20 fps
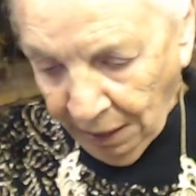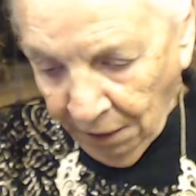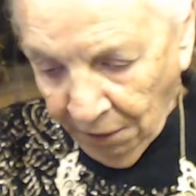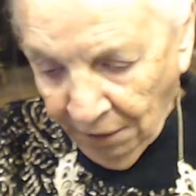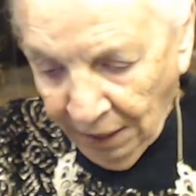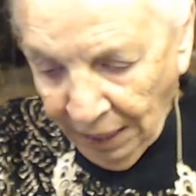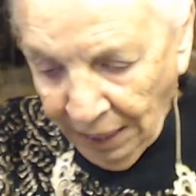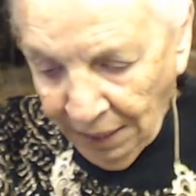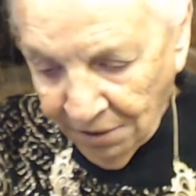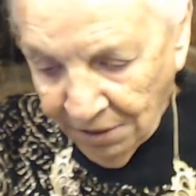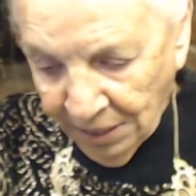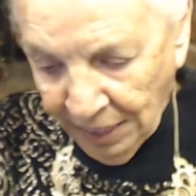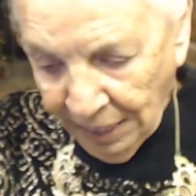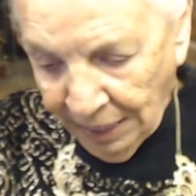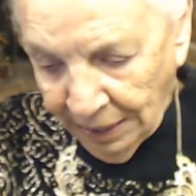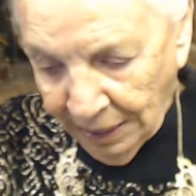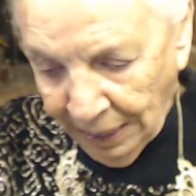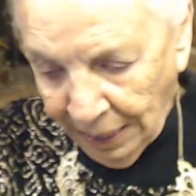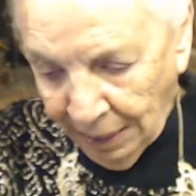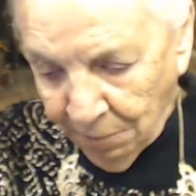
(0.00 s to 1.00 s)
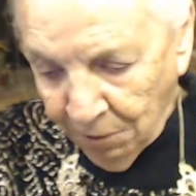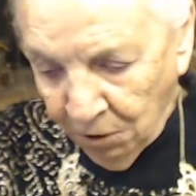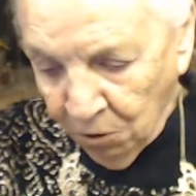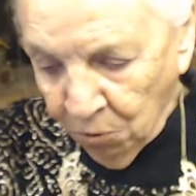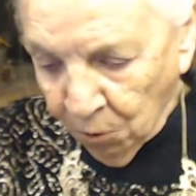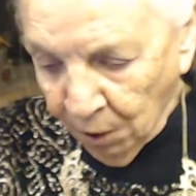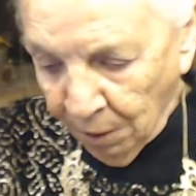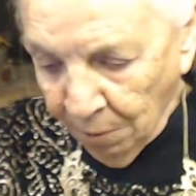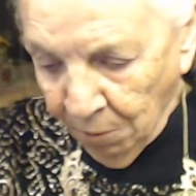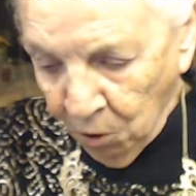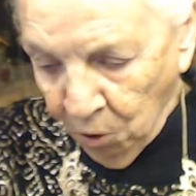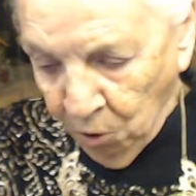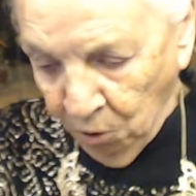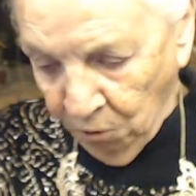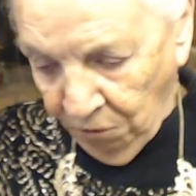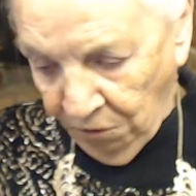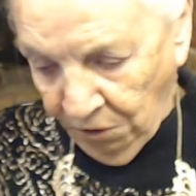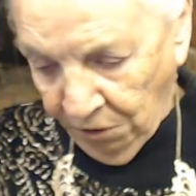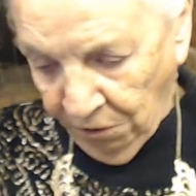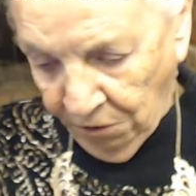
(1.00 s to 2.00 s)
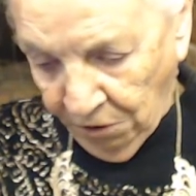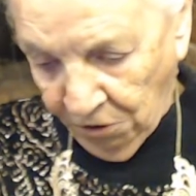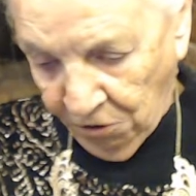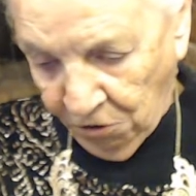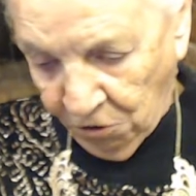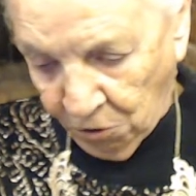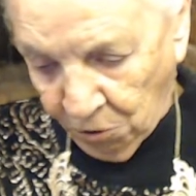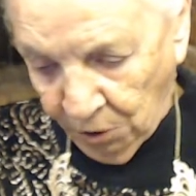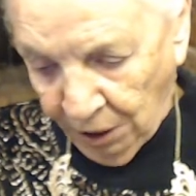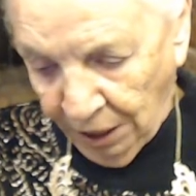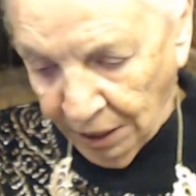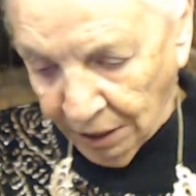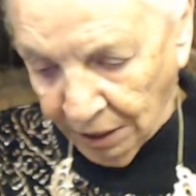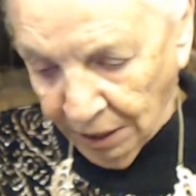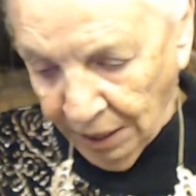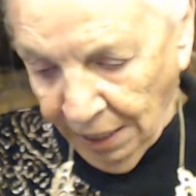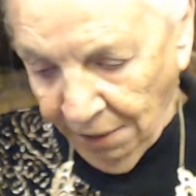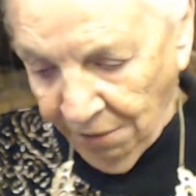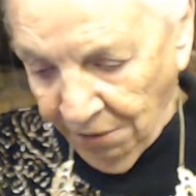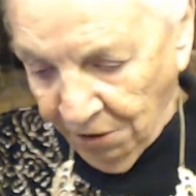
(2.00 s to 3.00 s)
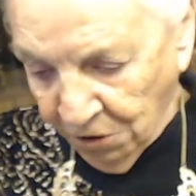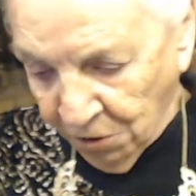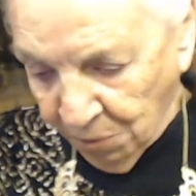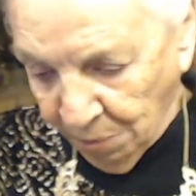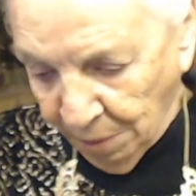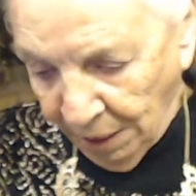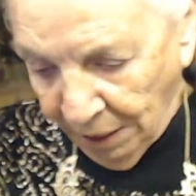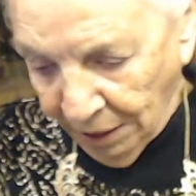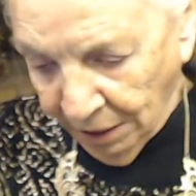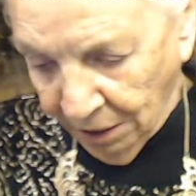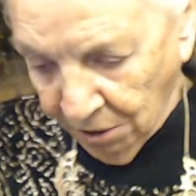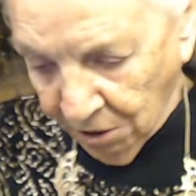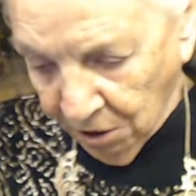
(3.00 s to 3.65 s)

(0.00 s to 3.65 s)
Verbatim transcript: That day Laban removed the streaked and the spotted